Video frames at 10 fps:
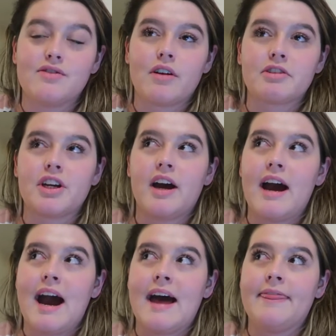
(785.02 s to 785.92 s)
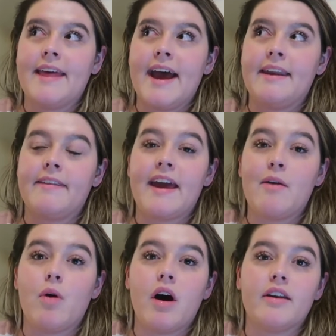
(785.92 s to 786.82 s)
structure, and then they
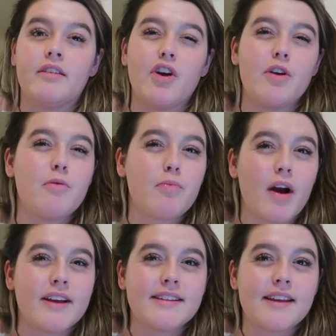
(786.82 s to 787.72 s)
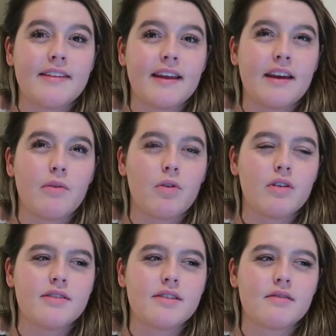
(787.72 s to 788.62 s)
won Nobel Prizes, I think it
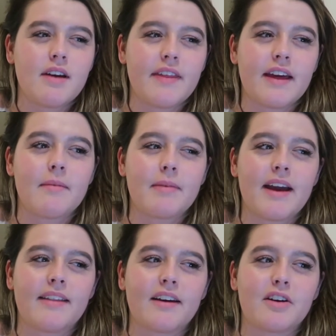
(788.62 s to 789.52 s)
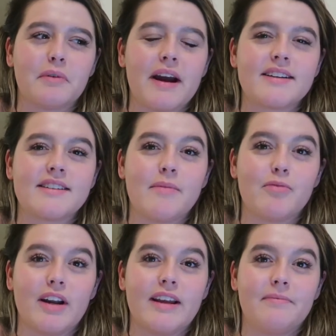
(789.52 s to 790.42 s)
was. I think I'm getting that correct.
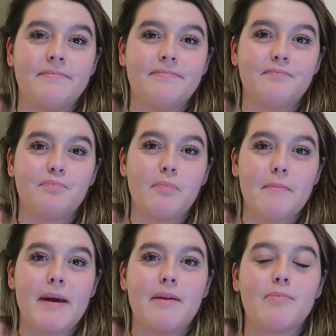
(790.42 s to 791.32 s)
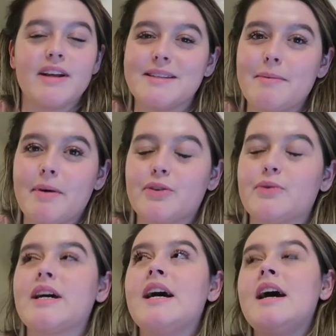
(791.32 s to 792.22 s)
My brain's a bit
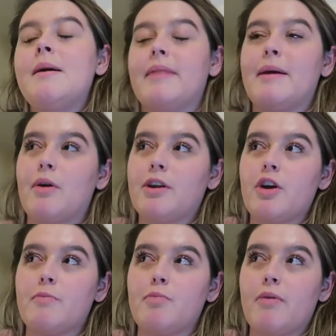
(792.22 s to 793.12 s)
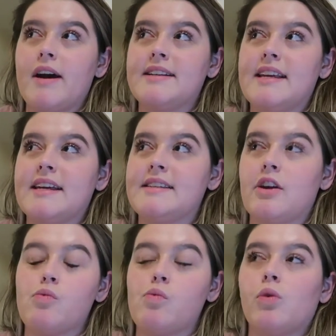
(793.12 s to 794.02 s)
muddled. But they won Nobel Prizes
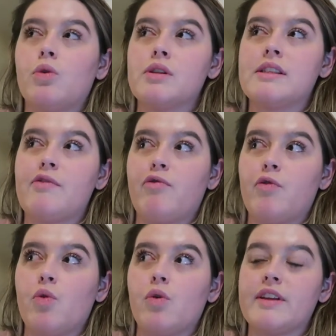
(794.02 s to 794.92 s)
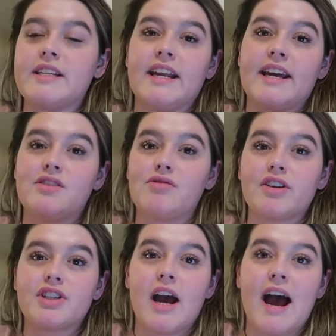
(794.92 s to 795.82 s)
and awards for the DNA
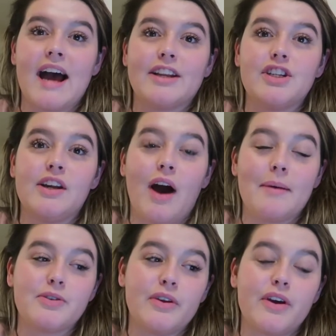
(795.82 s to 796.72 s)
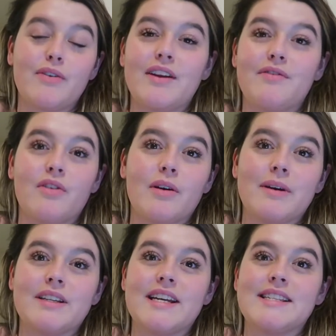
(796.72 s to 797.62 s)
structure, and she got absolutely no credit for it,
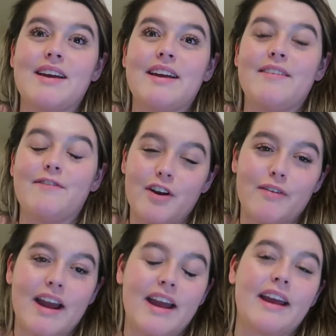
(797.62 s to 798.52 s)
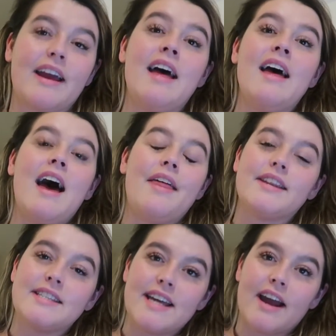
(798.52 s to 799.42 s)
which is infuriating. And
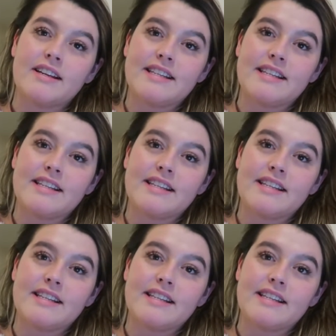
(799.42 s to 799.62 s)
then today